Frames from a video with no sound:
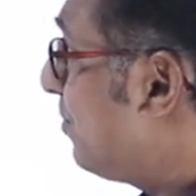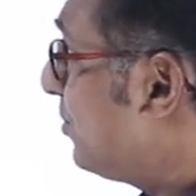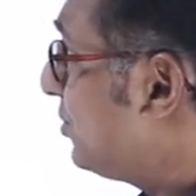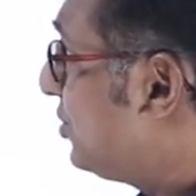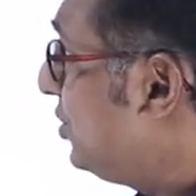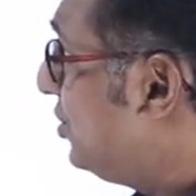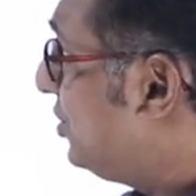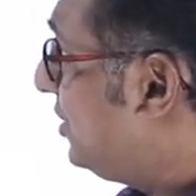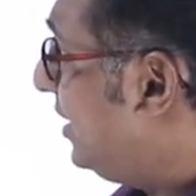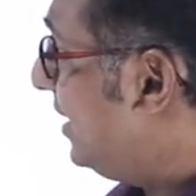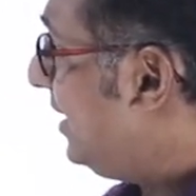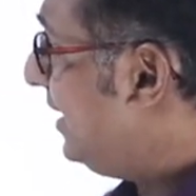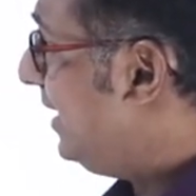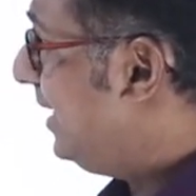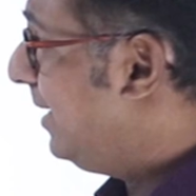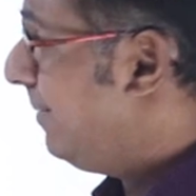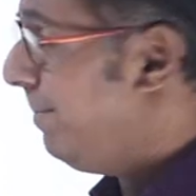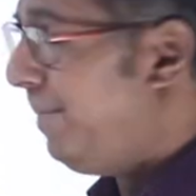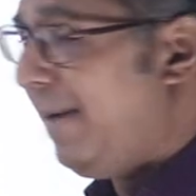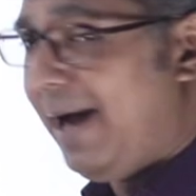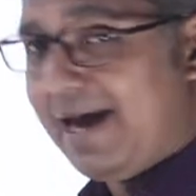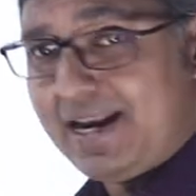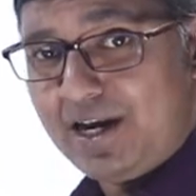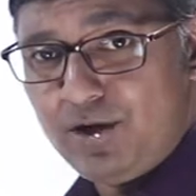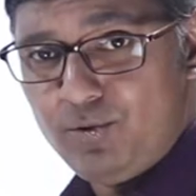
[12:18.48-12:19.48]
procedure. In
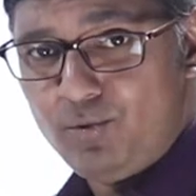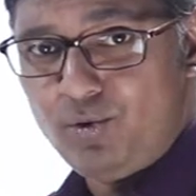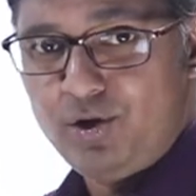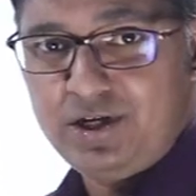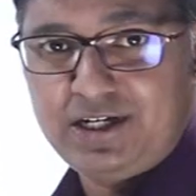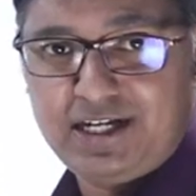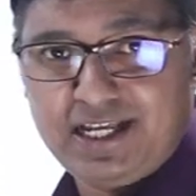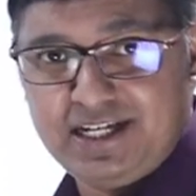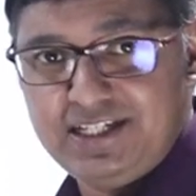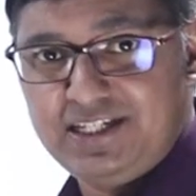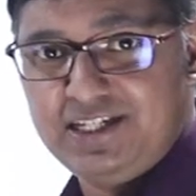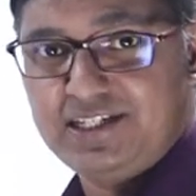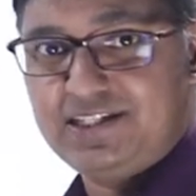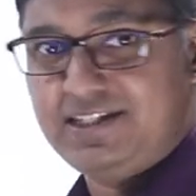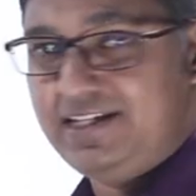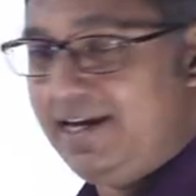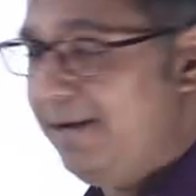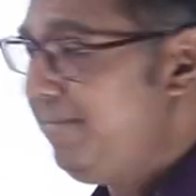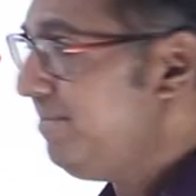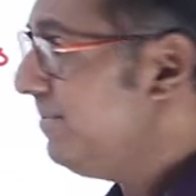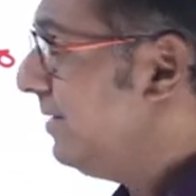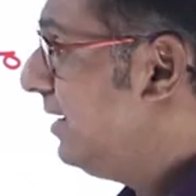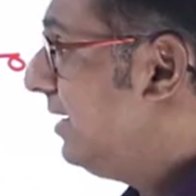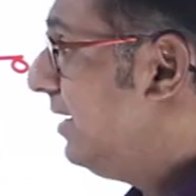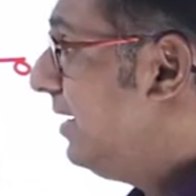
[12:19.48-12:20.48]
parallel voltage is
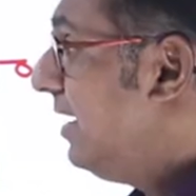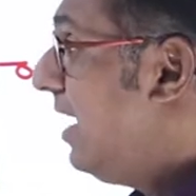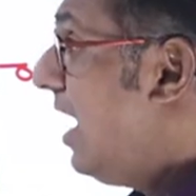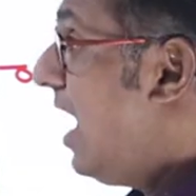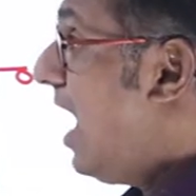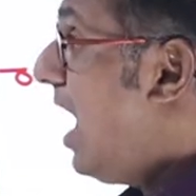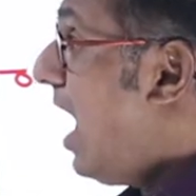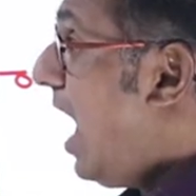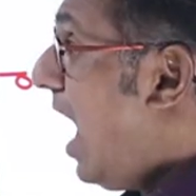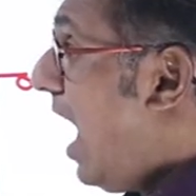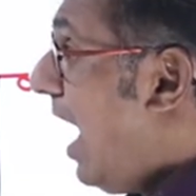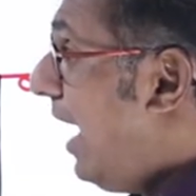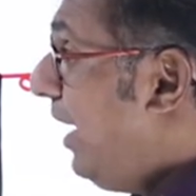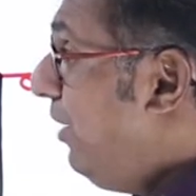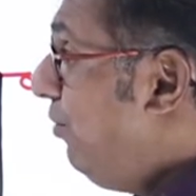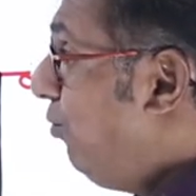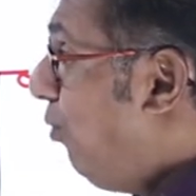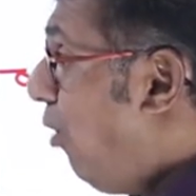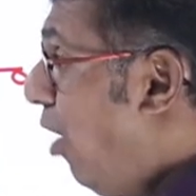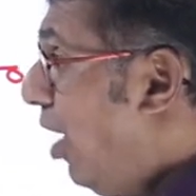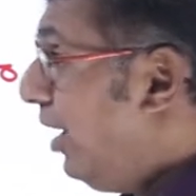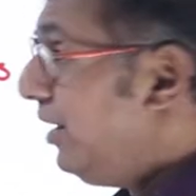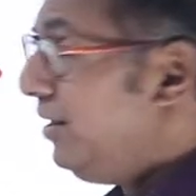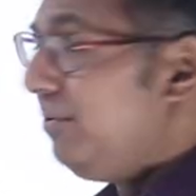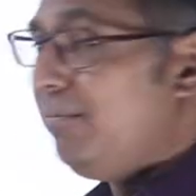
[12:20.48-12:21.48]
same. I
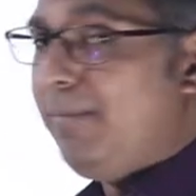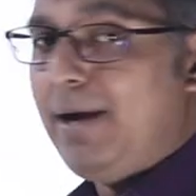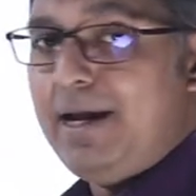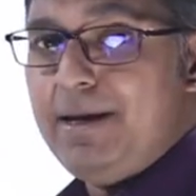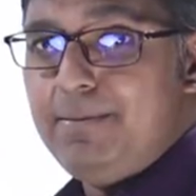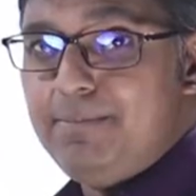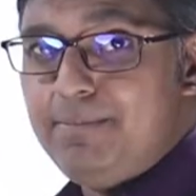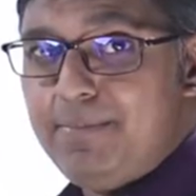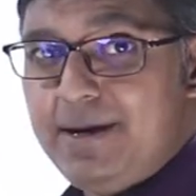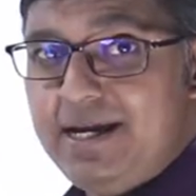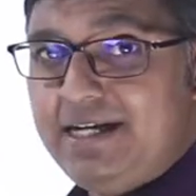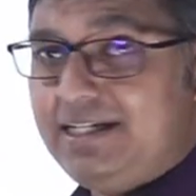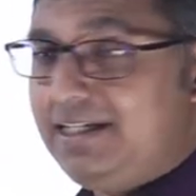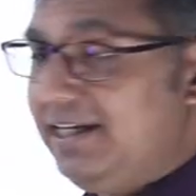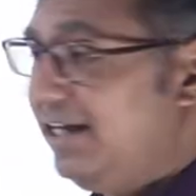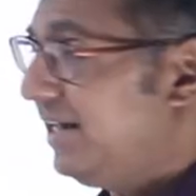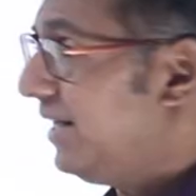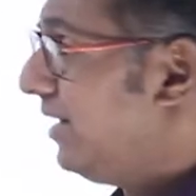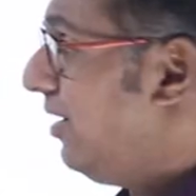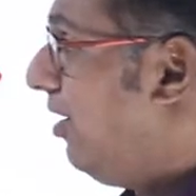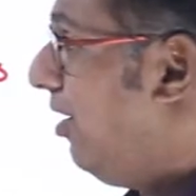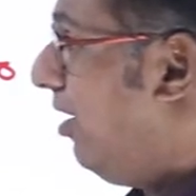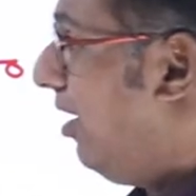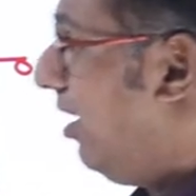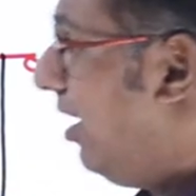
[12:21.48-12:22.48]
want my
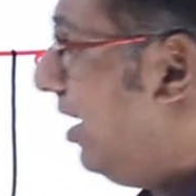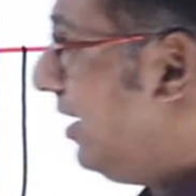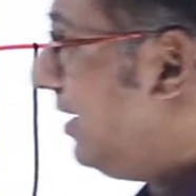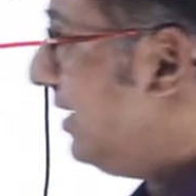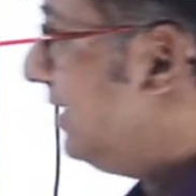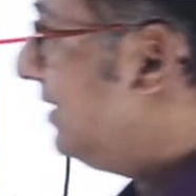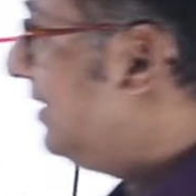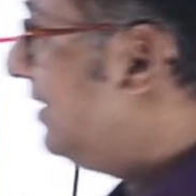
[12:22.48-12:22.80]
meter or